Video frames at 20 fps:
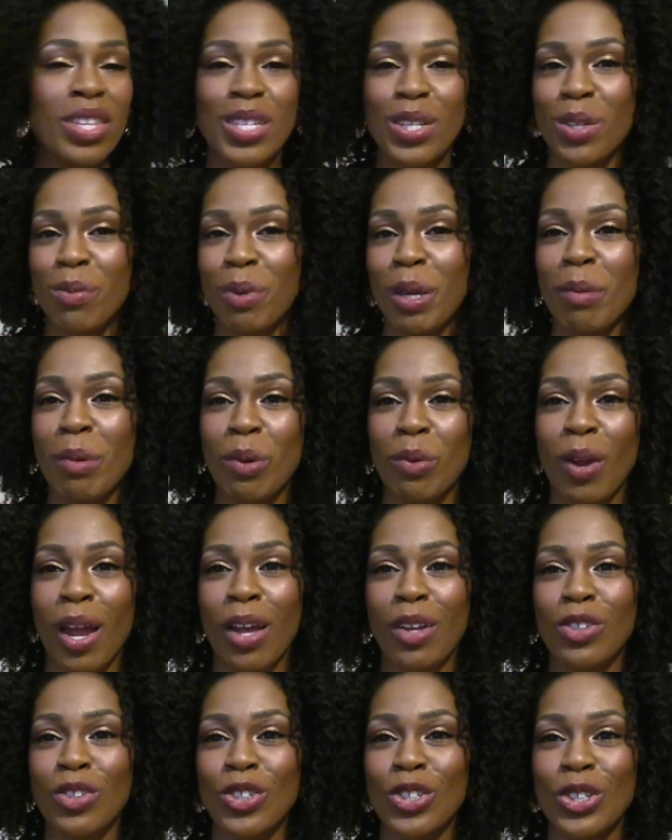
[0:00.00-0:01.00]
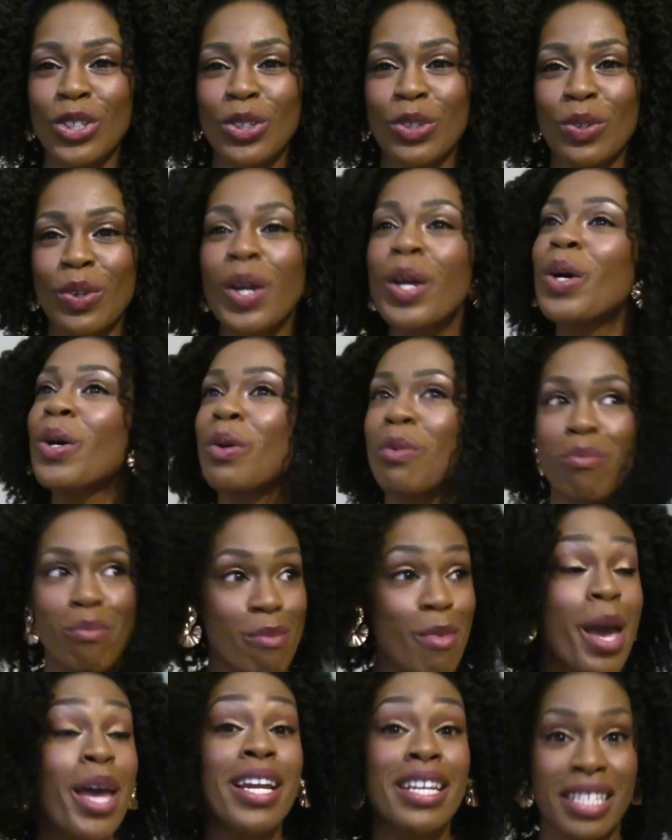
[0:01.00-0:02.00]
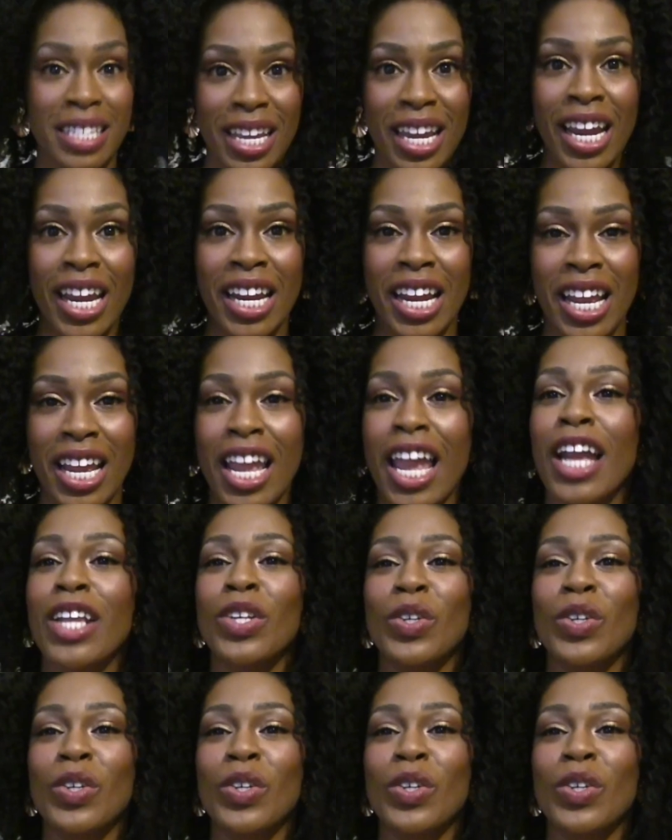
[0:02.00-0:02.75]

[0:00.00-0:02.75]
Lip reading: these other people around you meditating,